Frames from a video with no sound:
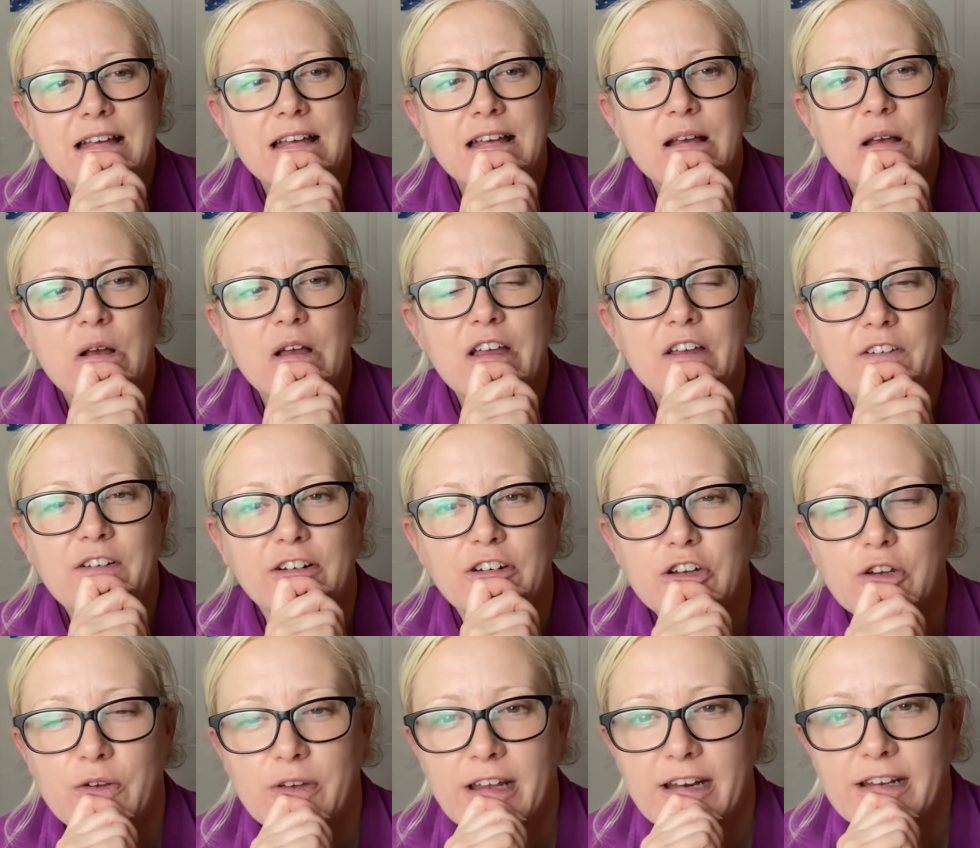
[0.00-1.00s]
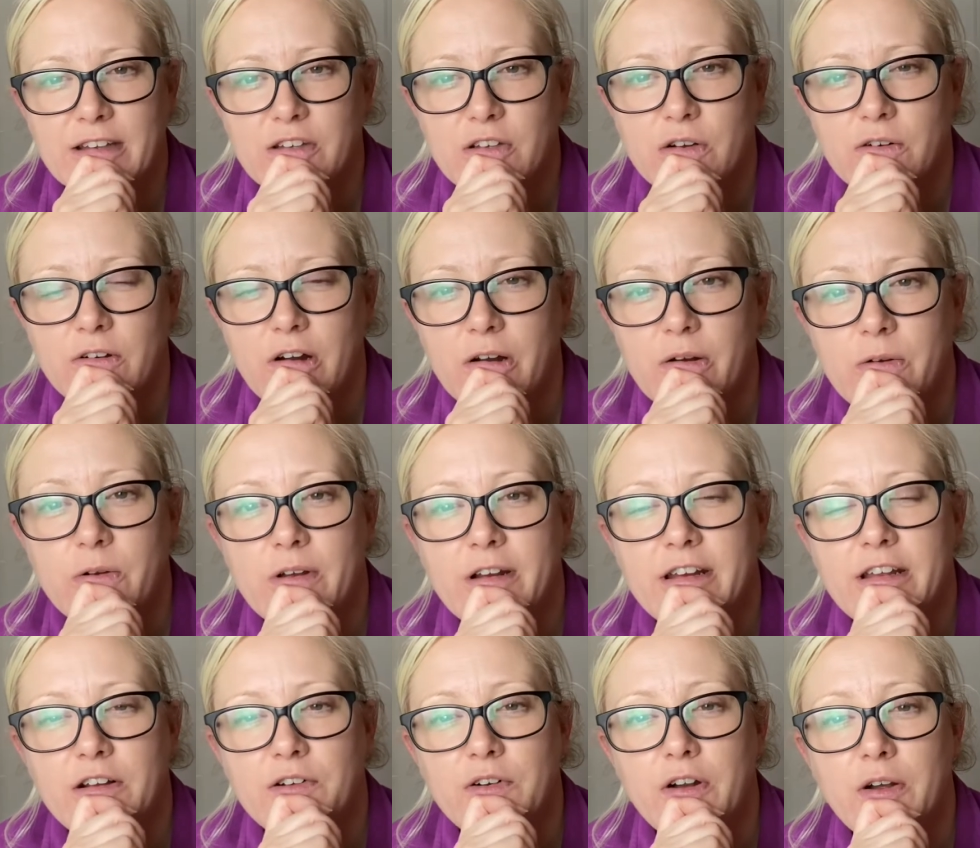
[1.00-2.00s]
if I do get it to grow and
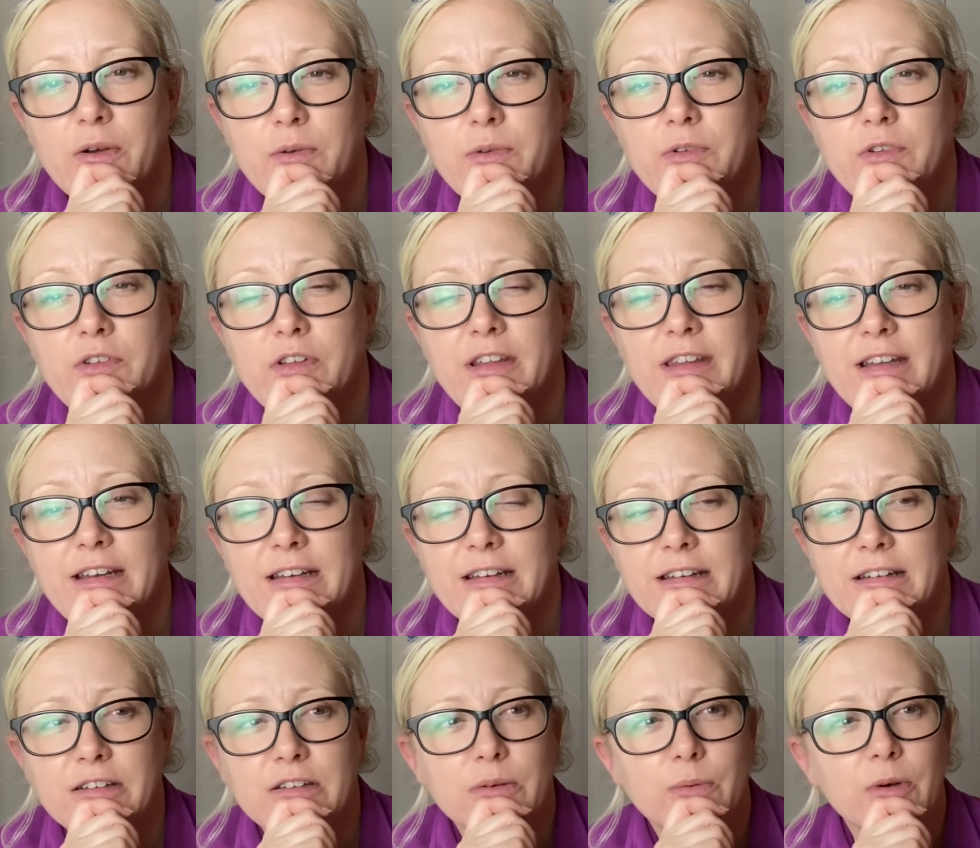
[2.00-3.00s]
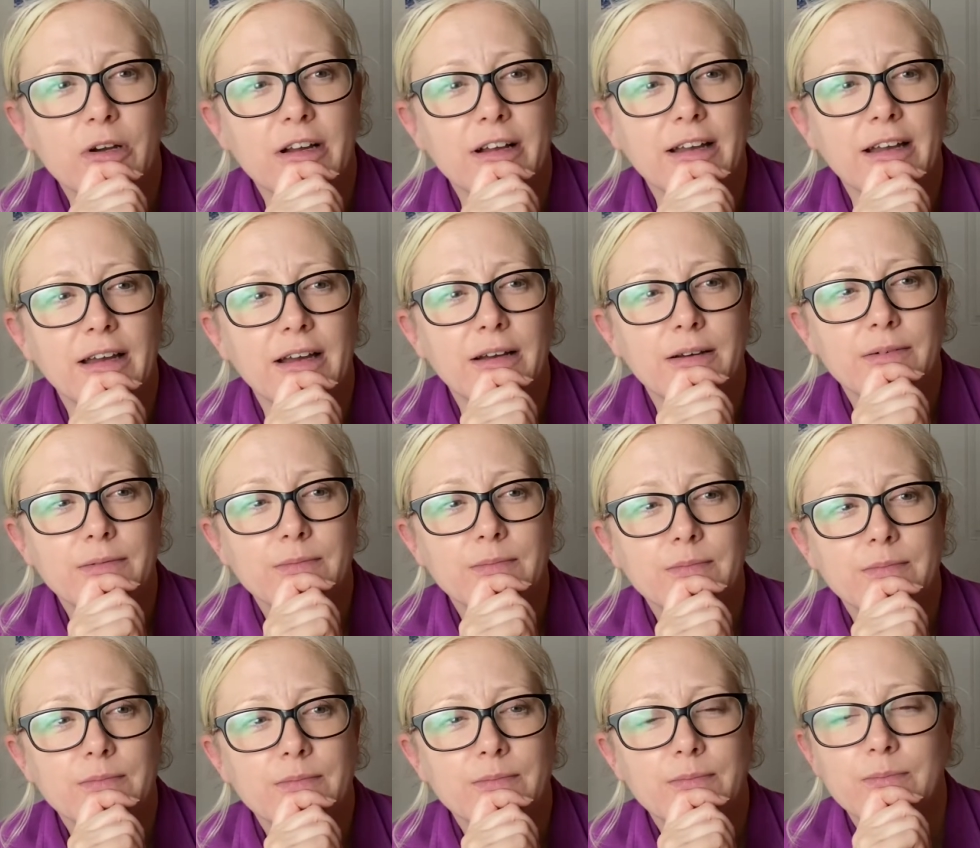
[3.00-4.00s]
it grows, I then need to work out
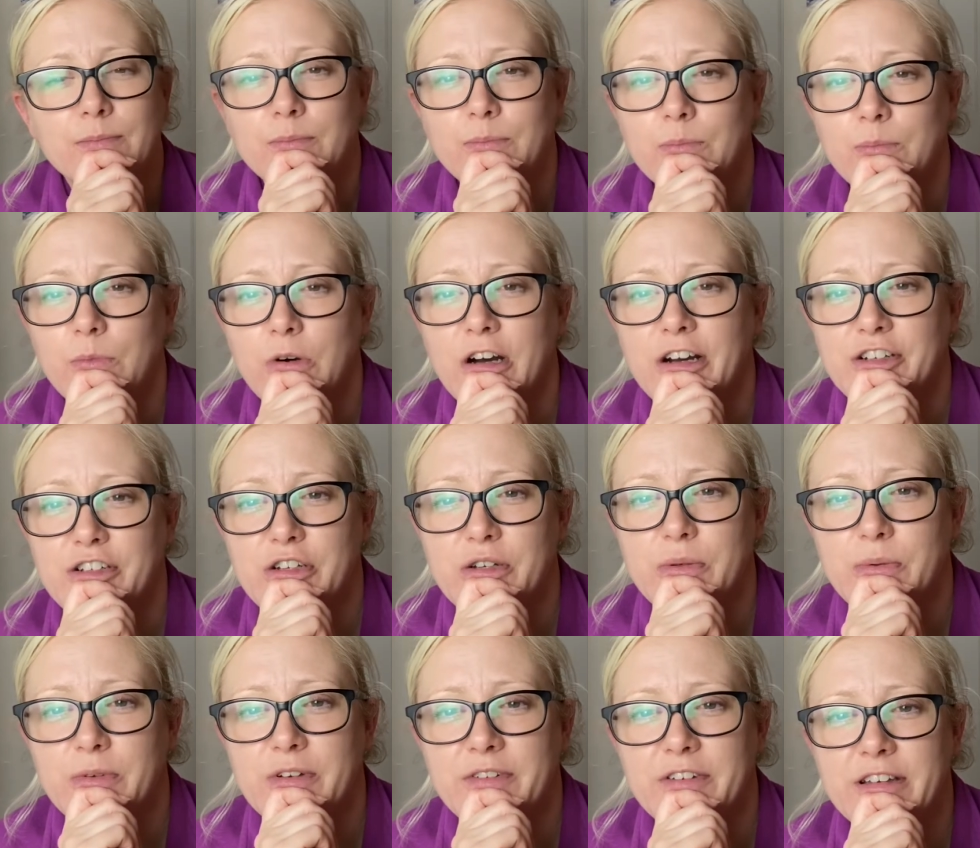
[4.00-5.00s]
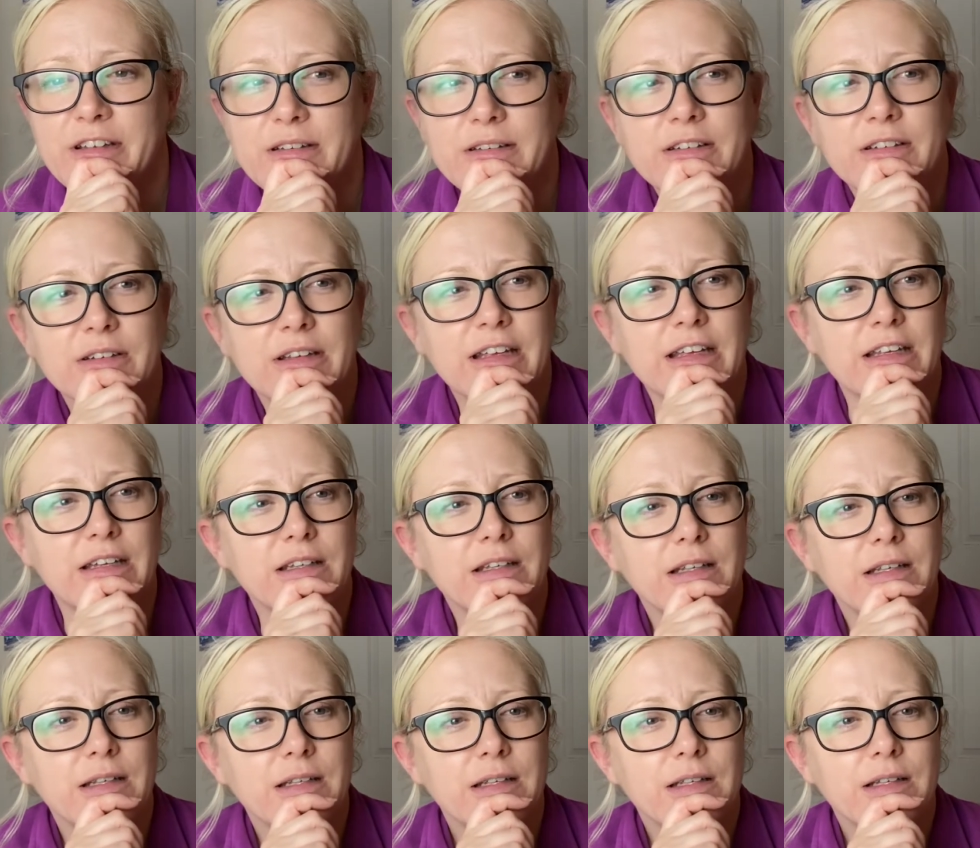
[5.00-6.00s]
what I do with it to eat,
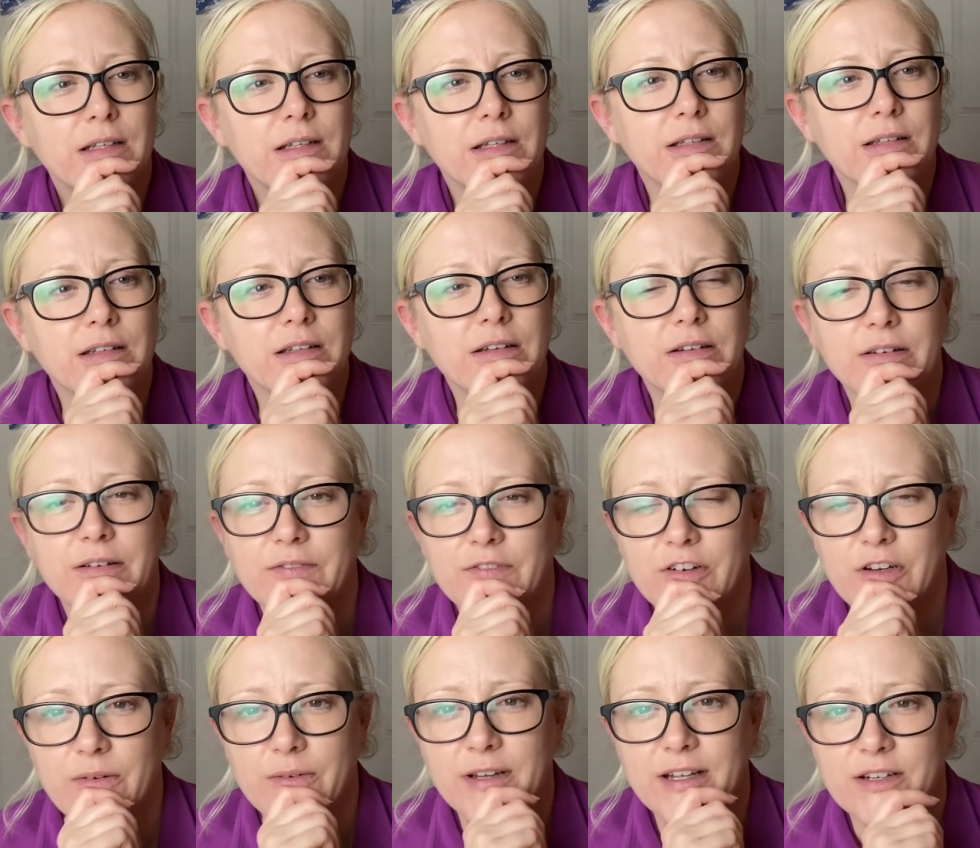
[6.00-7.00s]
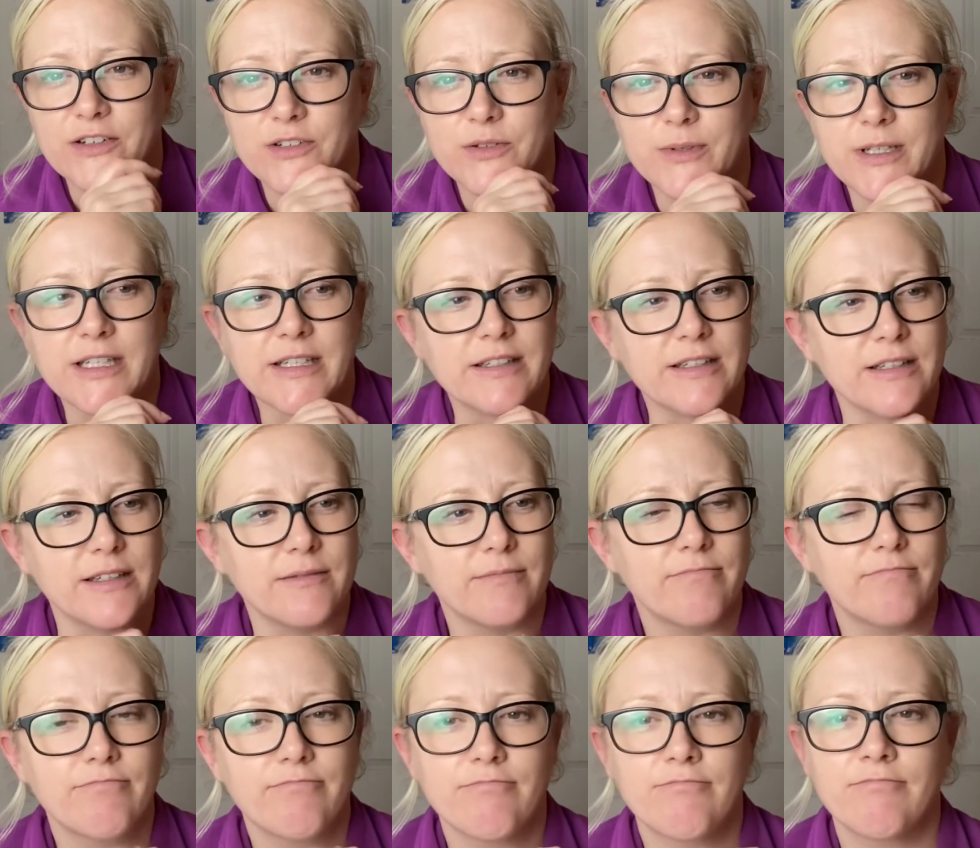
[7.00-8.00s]
because I don't even know how to eat it.
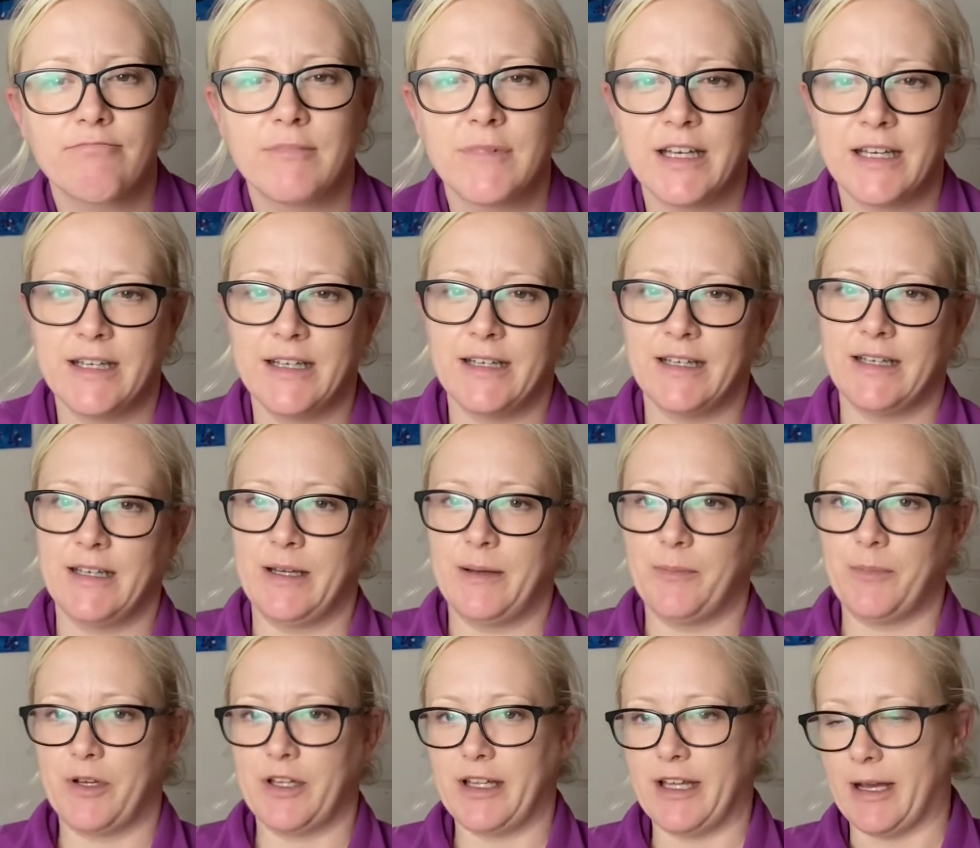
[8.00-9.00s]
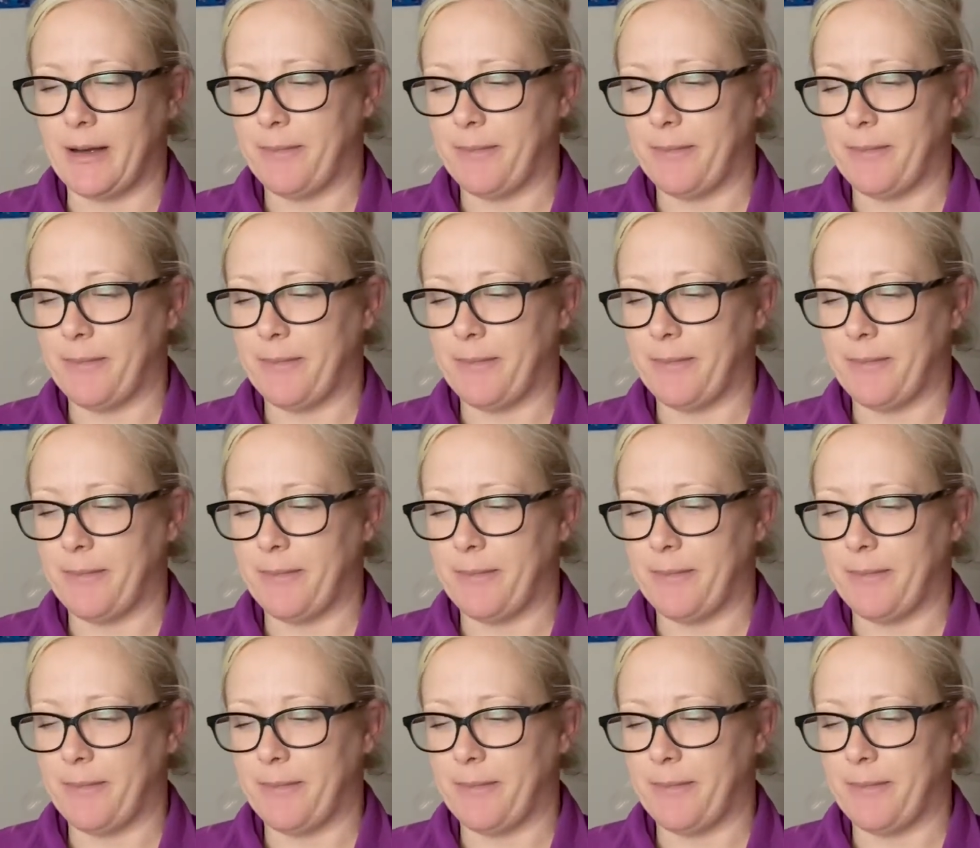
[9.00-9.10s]
But yeah,